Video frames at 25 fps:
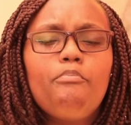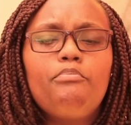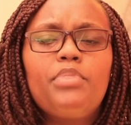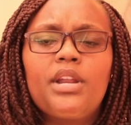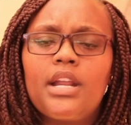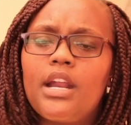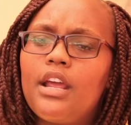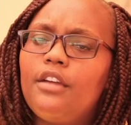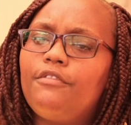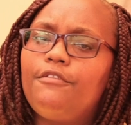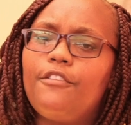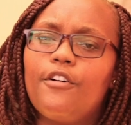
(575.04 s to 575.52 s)

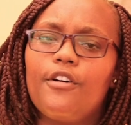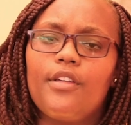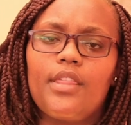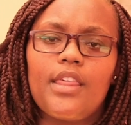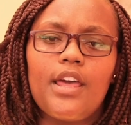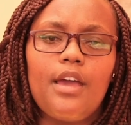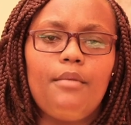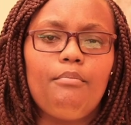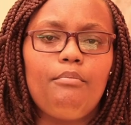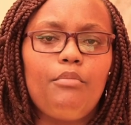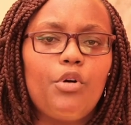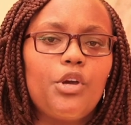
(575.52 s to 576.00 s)
pray for
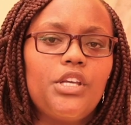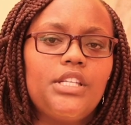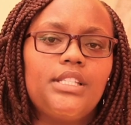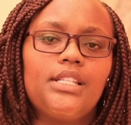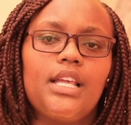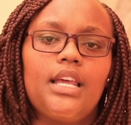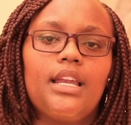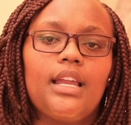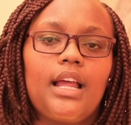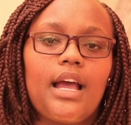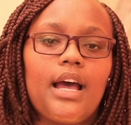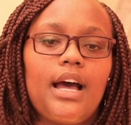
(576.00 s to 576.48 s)
them, boys
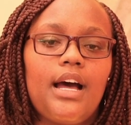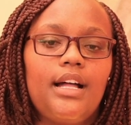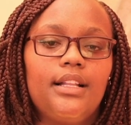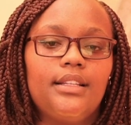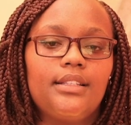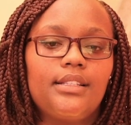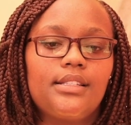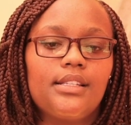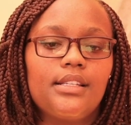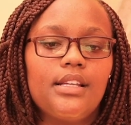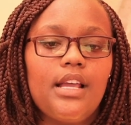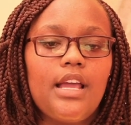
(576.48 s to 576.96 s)
and
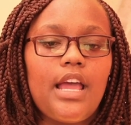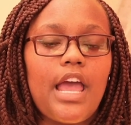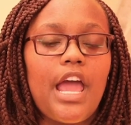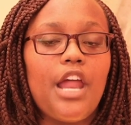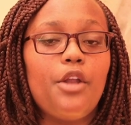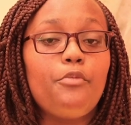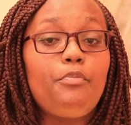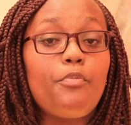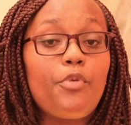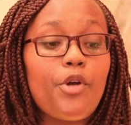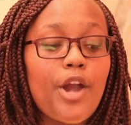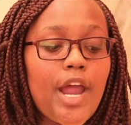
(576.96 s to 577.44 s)
girls.
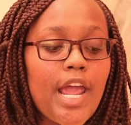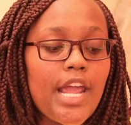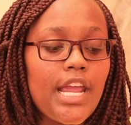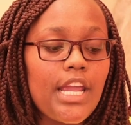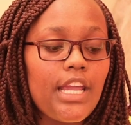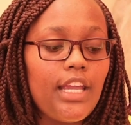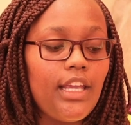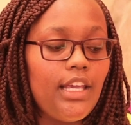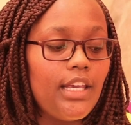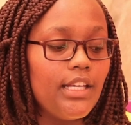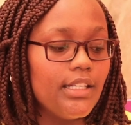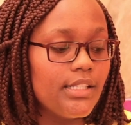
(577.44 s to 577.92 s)
And
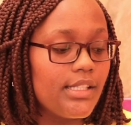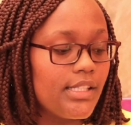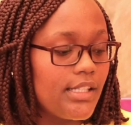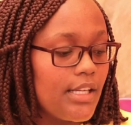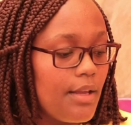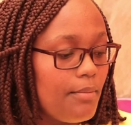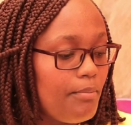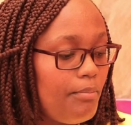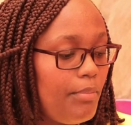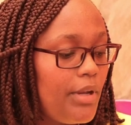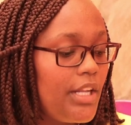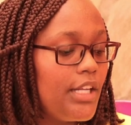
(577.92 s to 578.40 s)
praying is
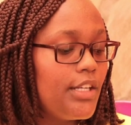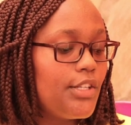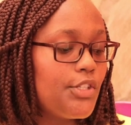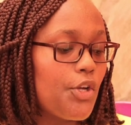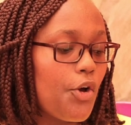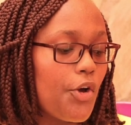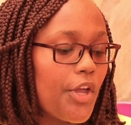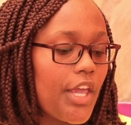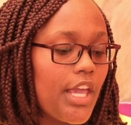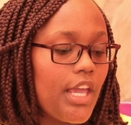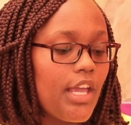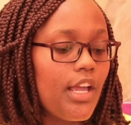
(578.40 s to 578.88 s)
simply
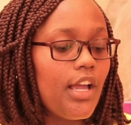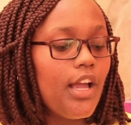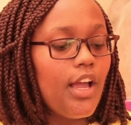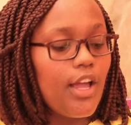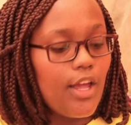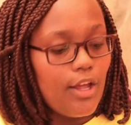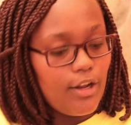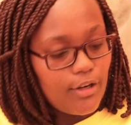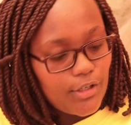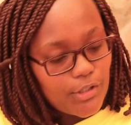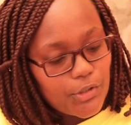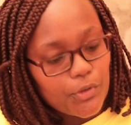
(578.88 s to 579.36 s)
talking
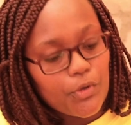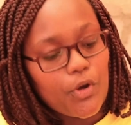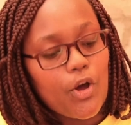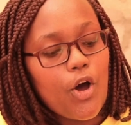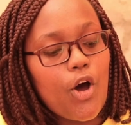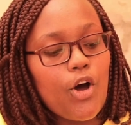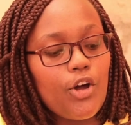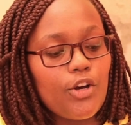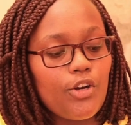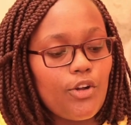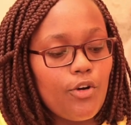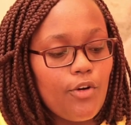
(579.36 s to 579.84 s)
to
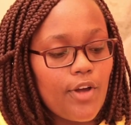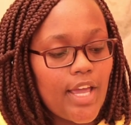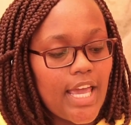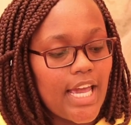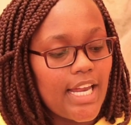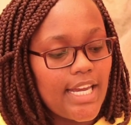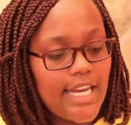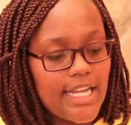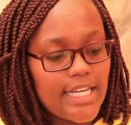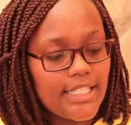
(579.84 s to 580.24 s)
God. Okay,